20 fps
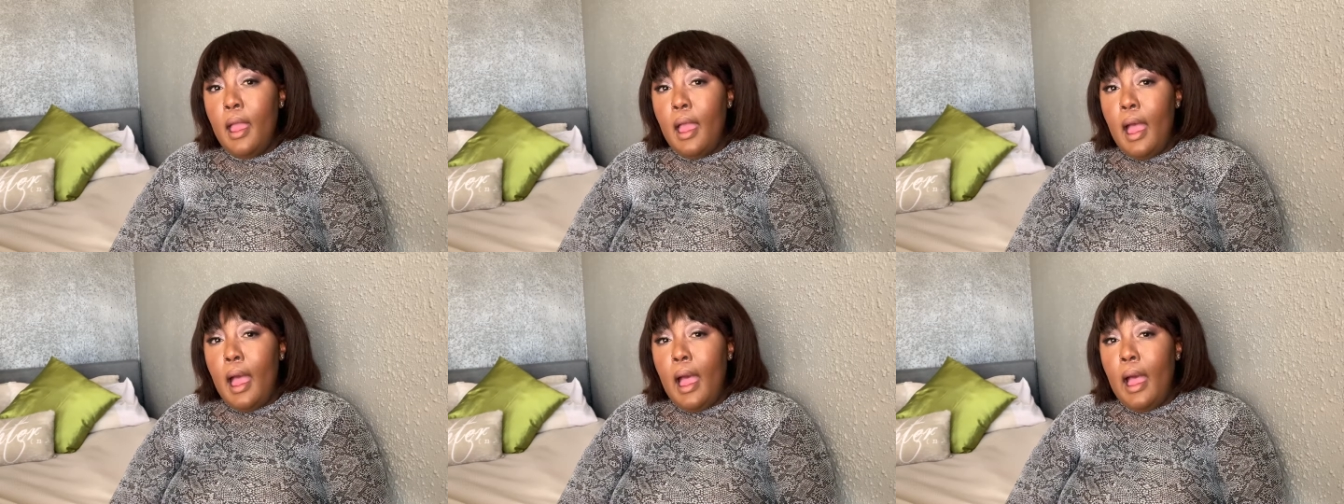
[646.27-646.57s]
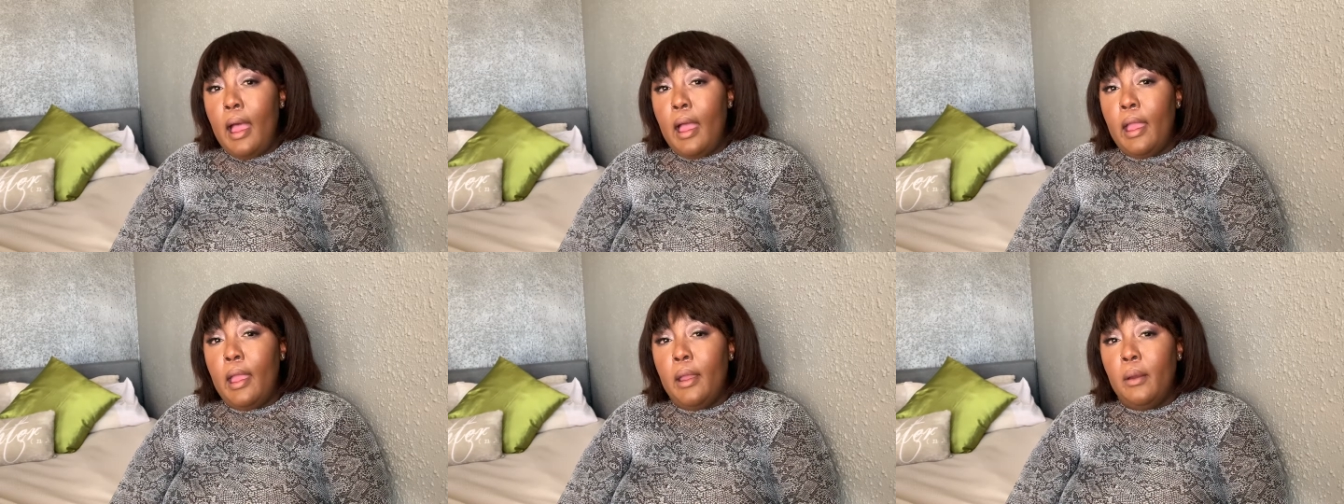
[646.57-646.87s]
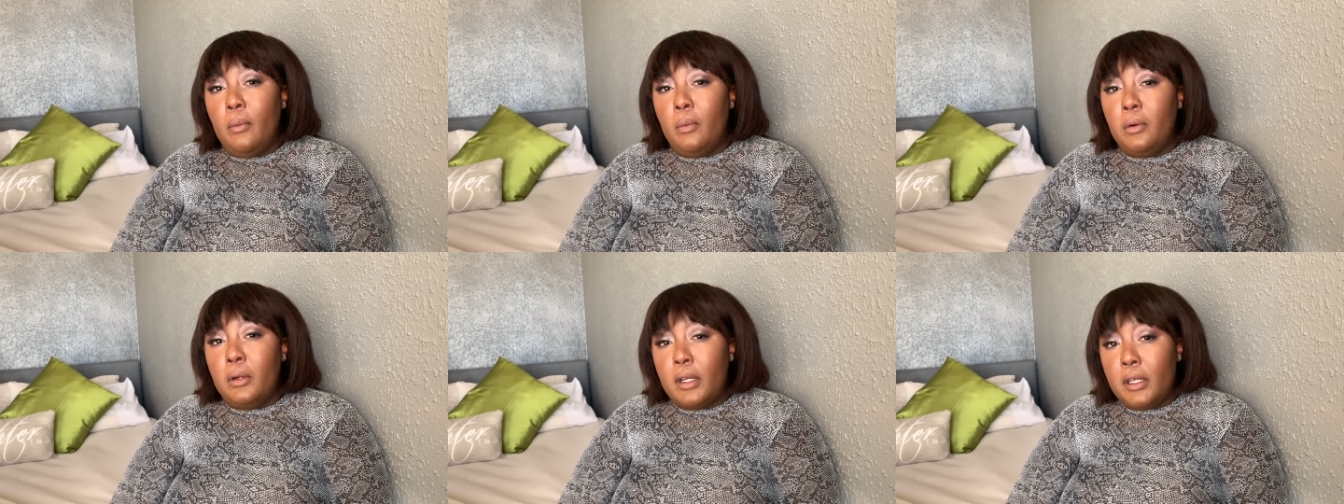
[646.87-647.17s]
I
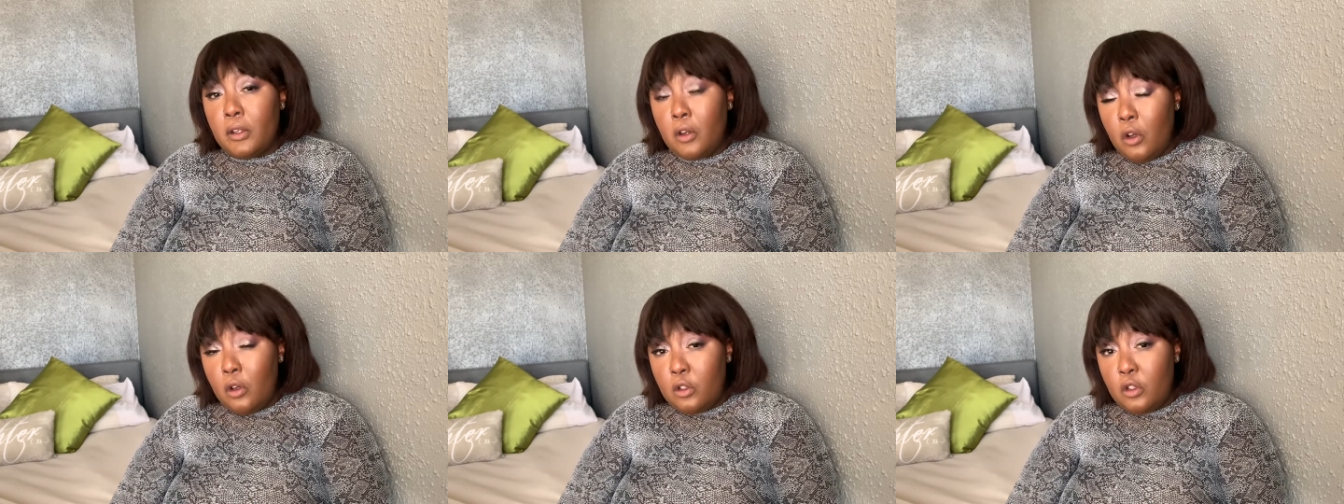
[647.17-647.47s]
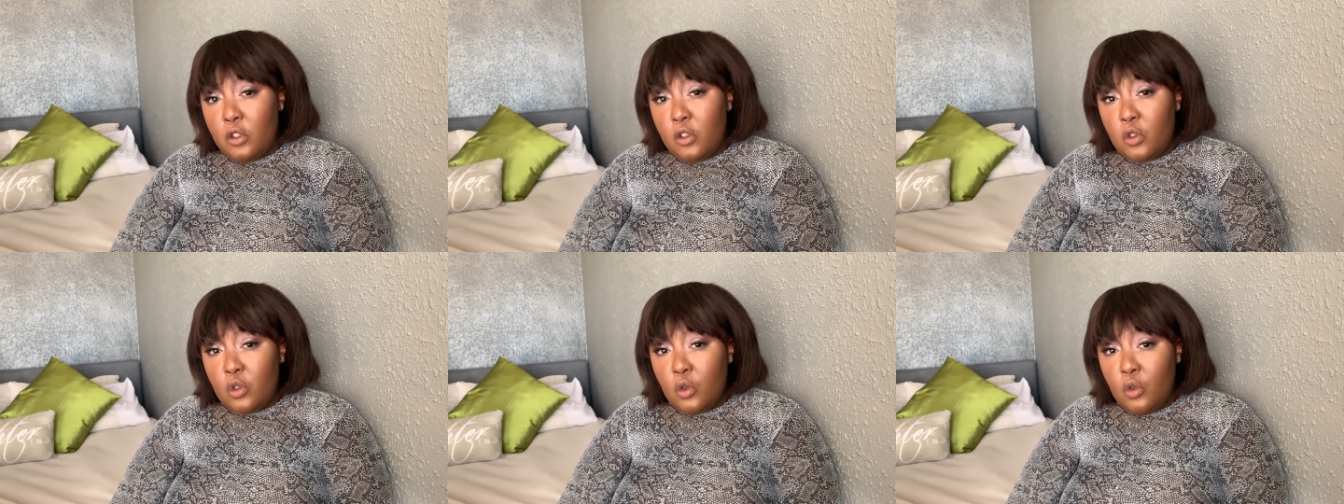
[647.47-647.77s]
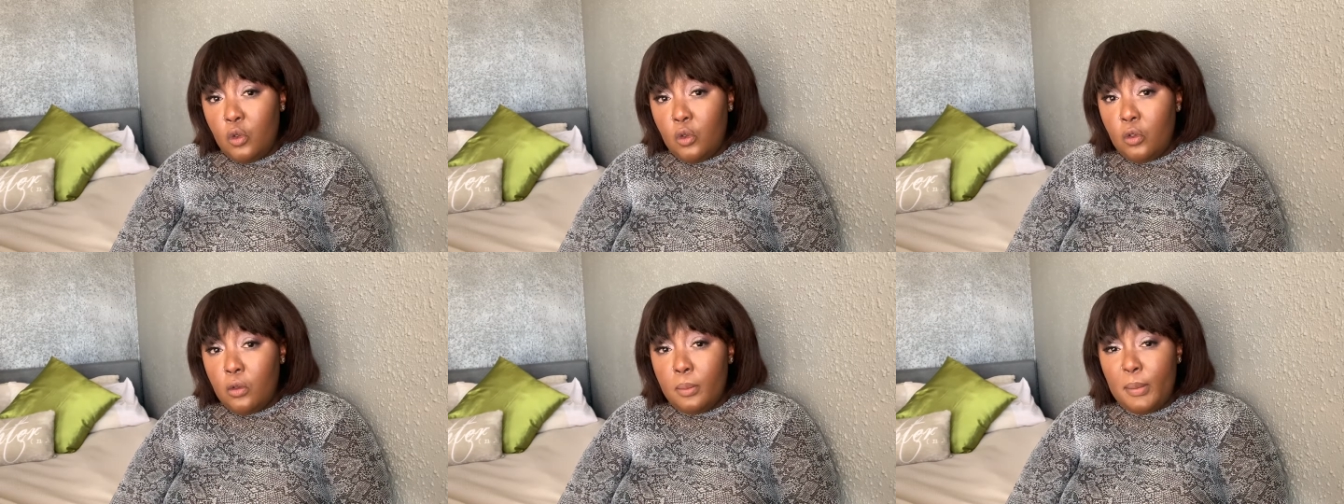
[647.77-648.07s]
wouldn't go to
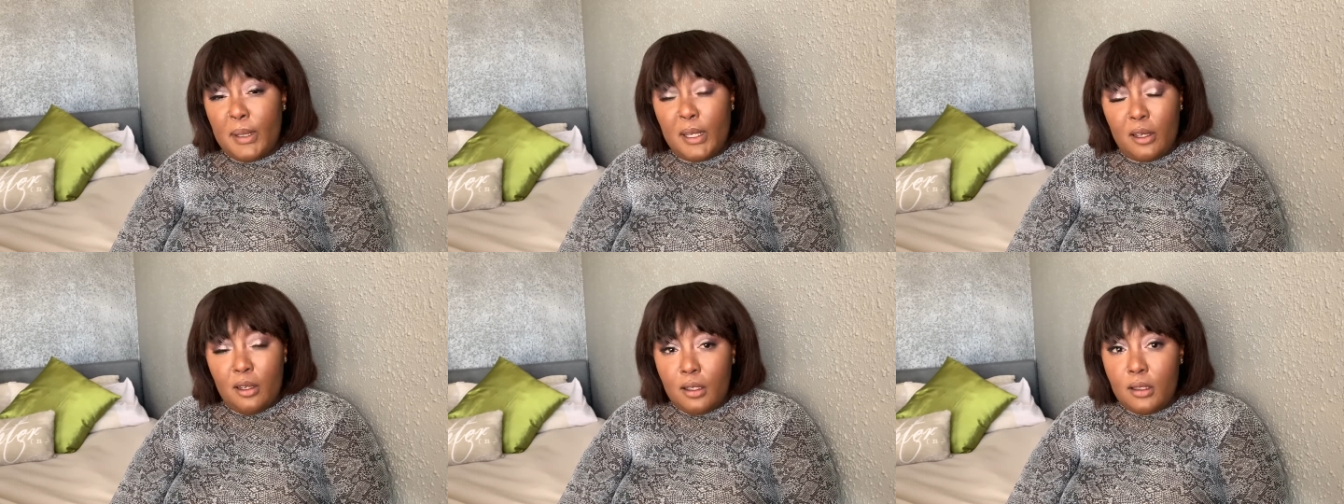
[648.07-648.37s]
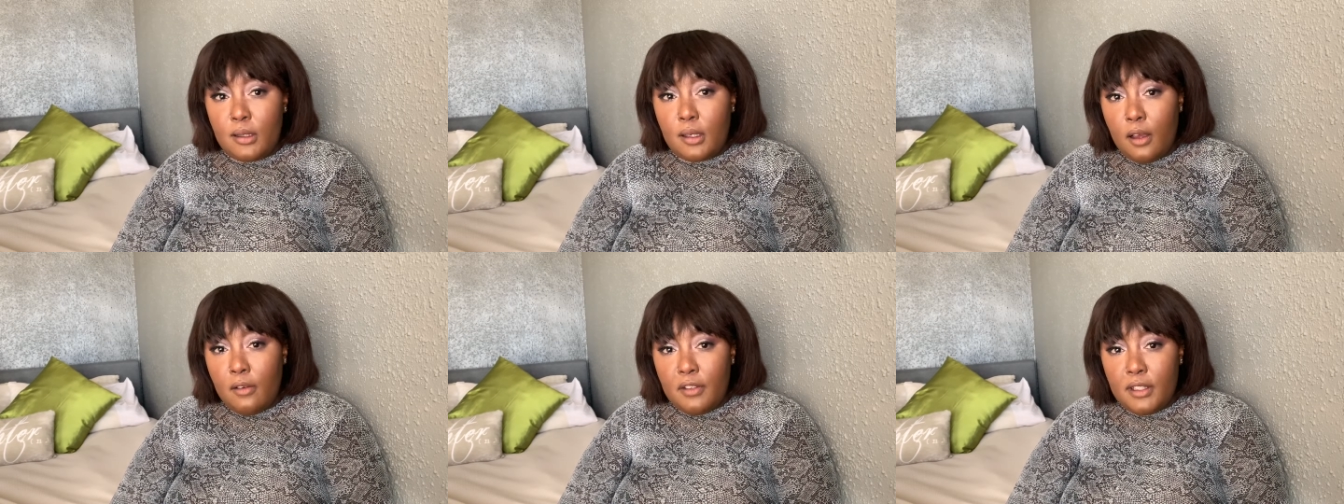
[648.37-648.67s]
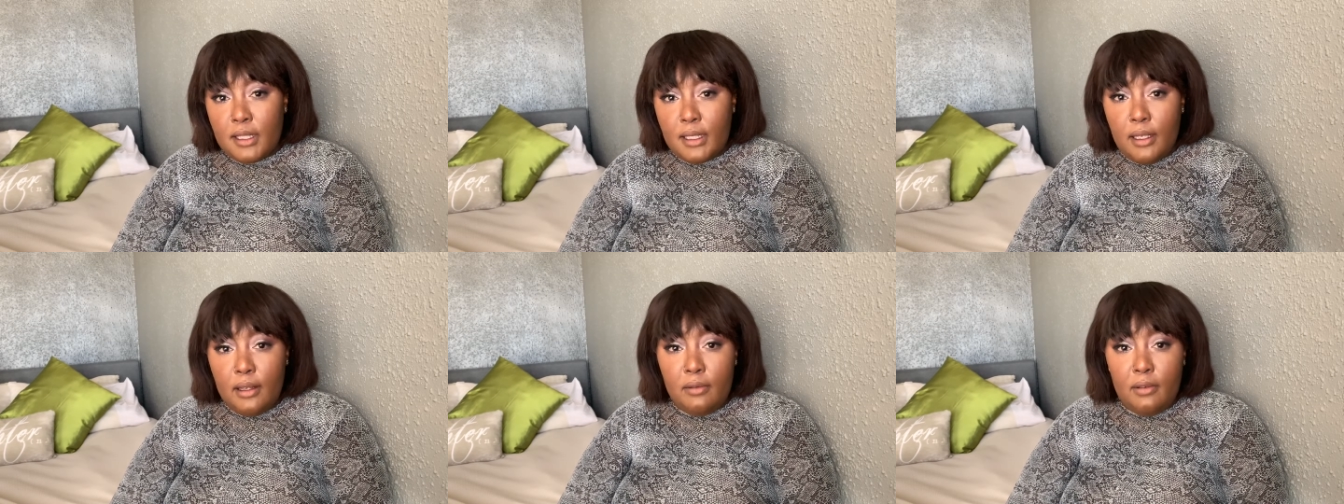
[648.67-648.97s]
school because
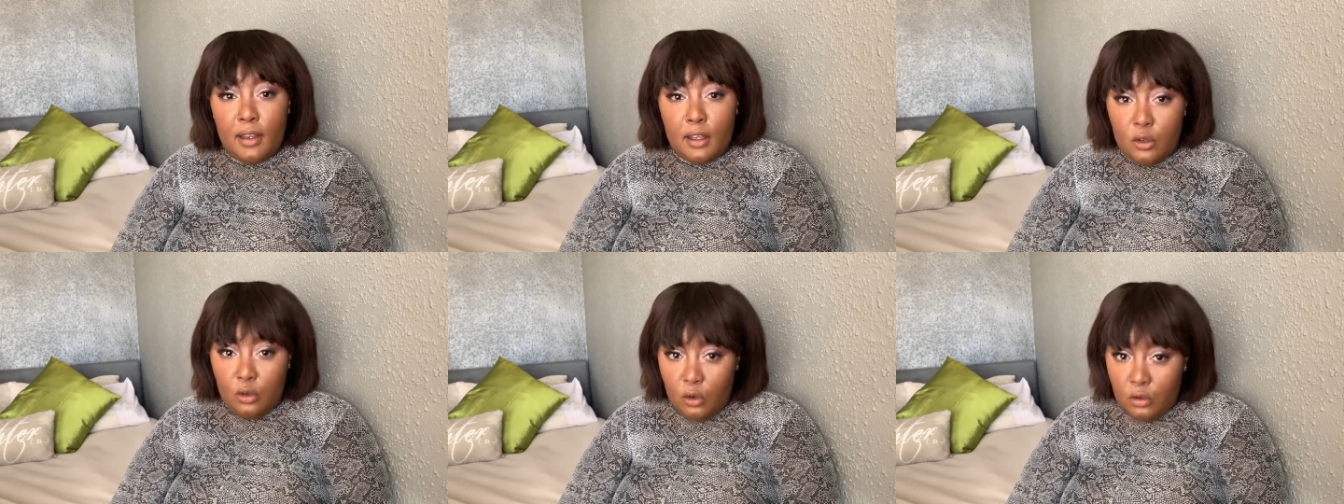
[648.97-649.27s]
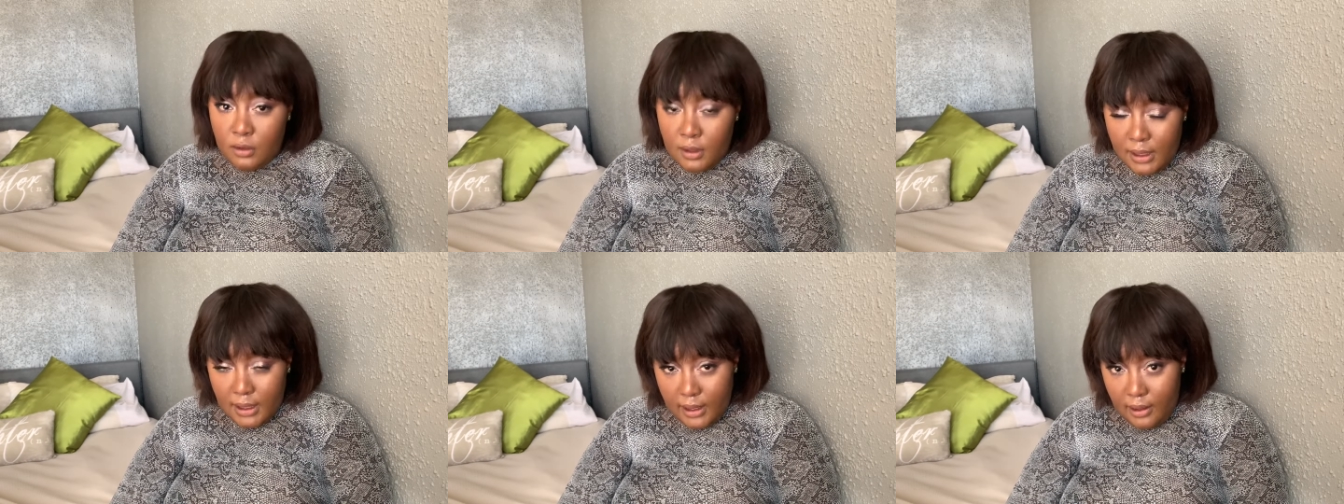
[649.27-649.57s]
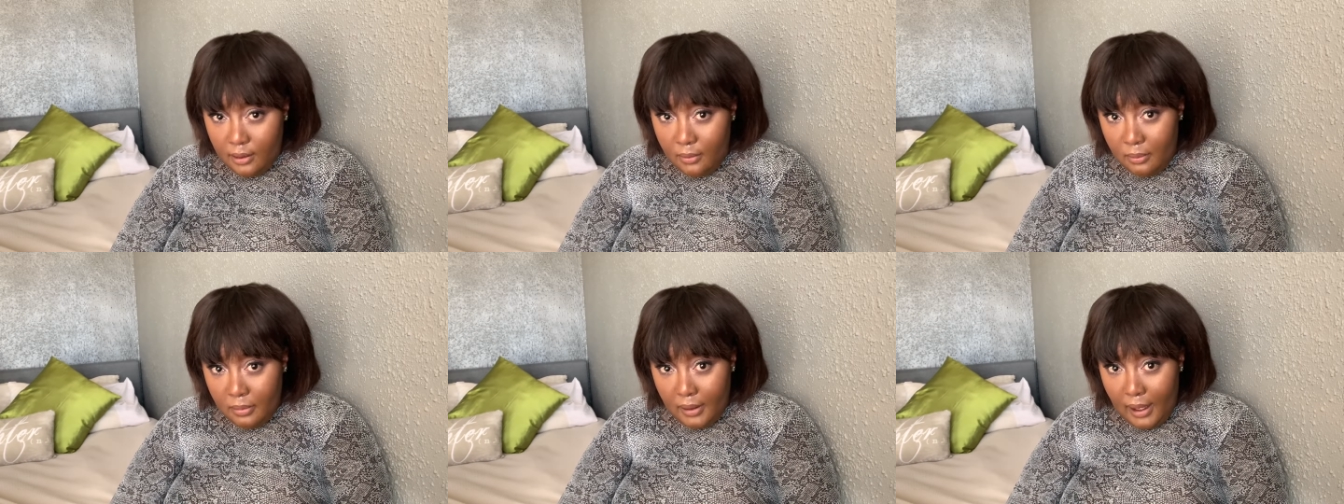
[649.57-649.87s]
obviously if I don't
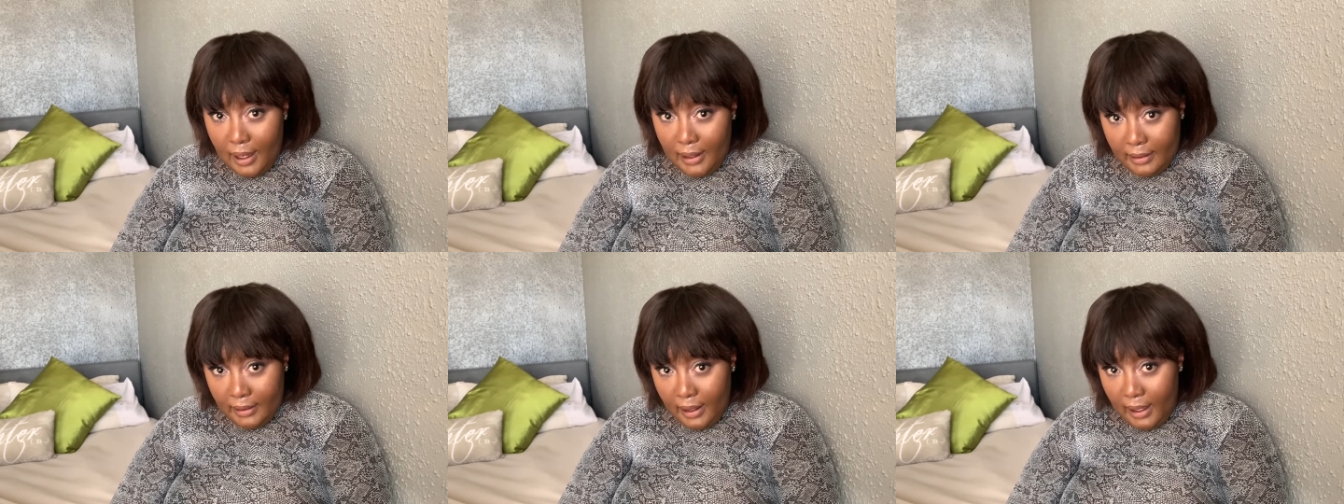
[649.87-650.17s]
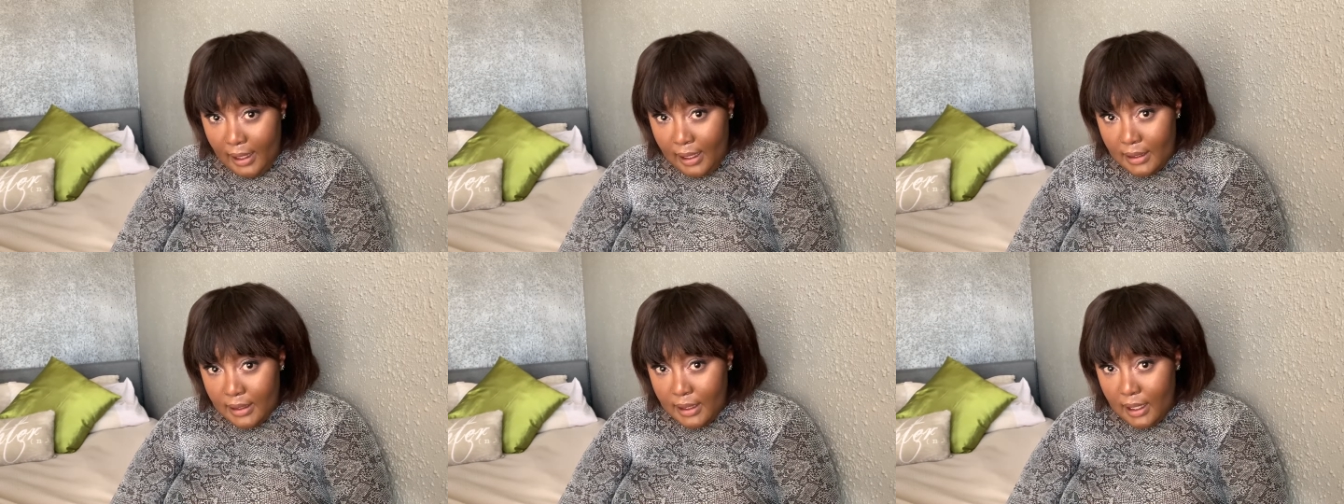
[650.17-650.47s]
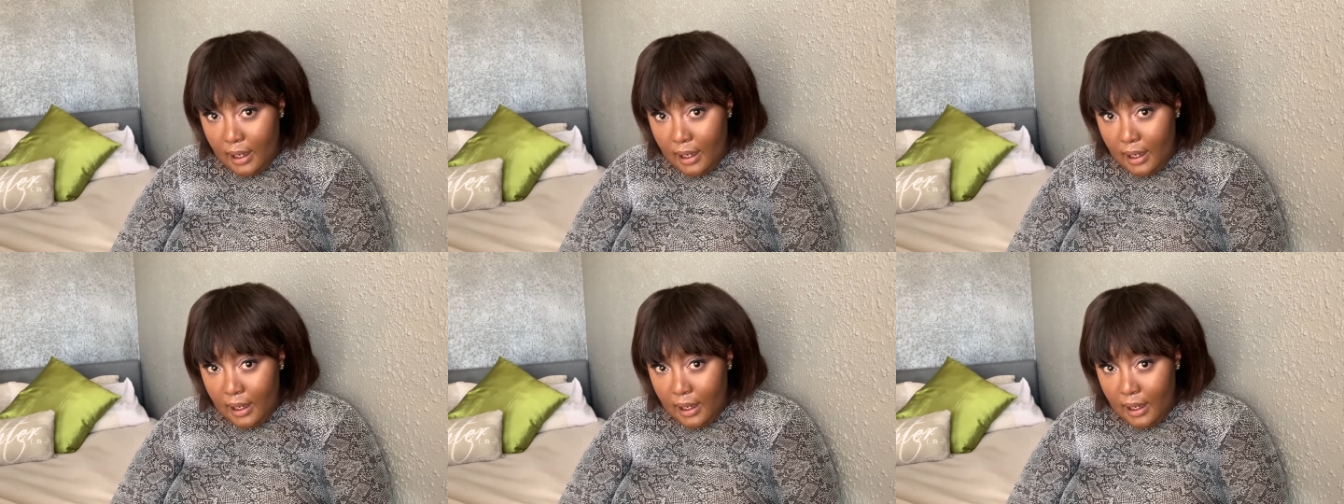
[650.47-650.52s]
sleep at night,